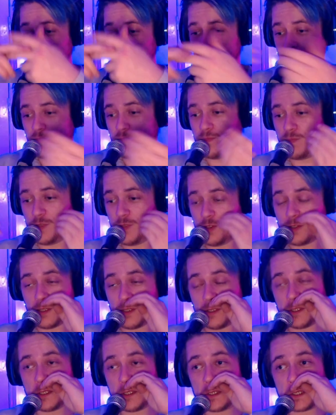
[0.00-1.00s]

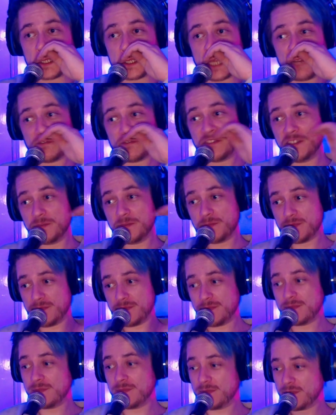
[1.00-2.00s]
you just have to
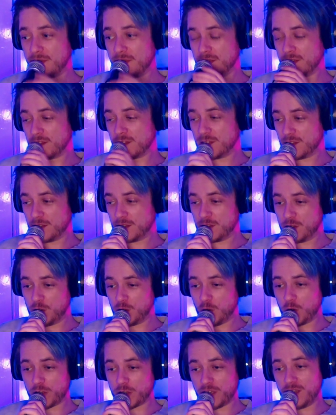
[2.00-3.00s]

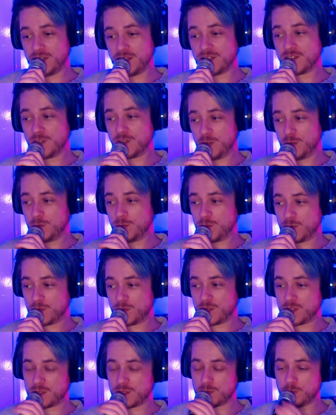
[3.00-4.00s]
log into
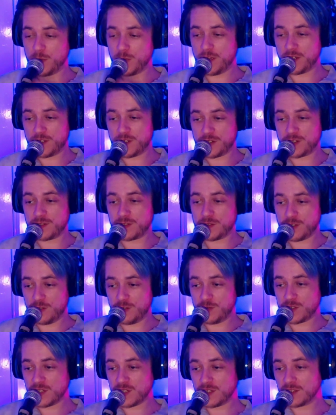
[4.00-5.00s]
Twitch
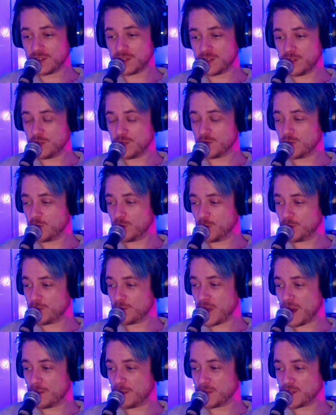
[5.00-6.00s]
using your
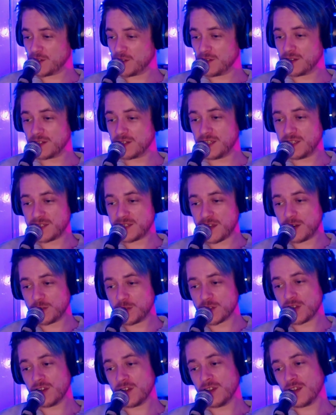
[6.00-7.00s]
Amazon
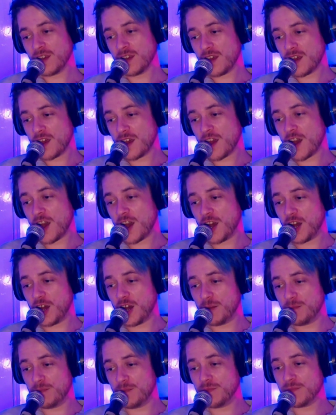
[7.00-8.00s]
details,
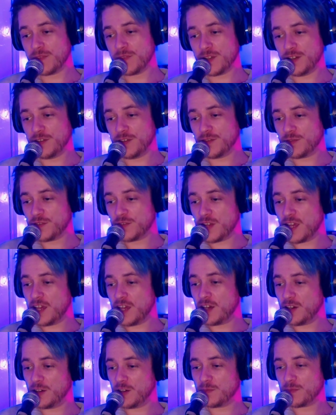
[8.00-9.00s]
and hit
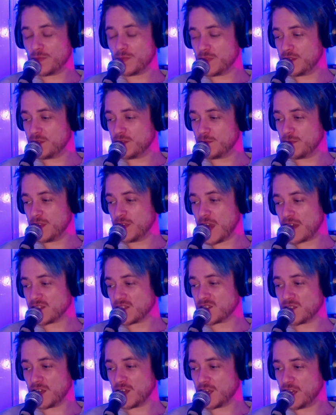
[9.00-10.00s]
a yes
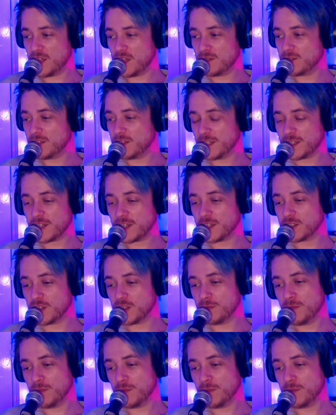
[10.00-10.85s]
thingy linking them,